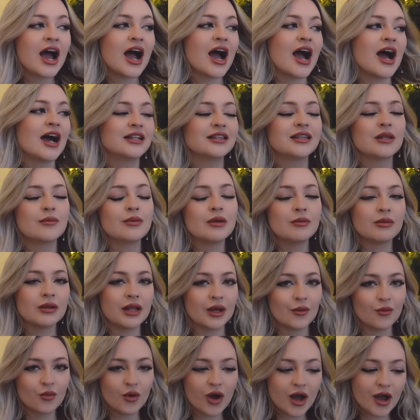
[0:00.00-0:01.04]
and the people
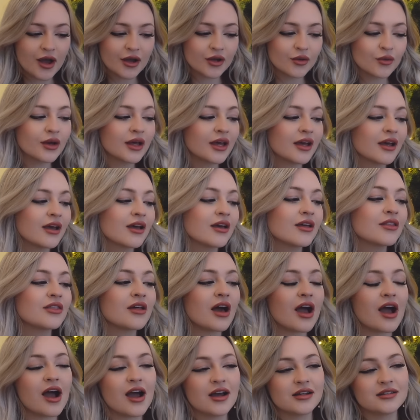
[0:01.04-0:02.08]
I work with
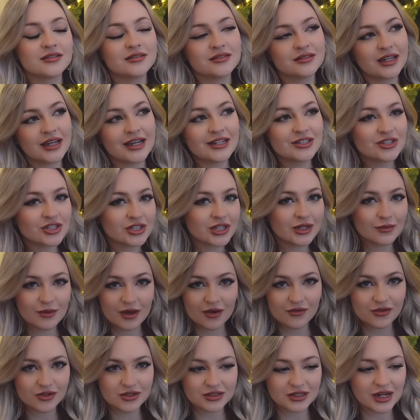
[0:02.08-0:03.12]
and it's just gonna be a fun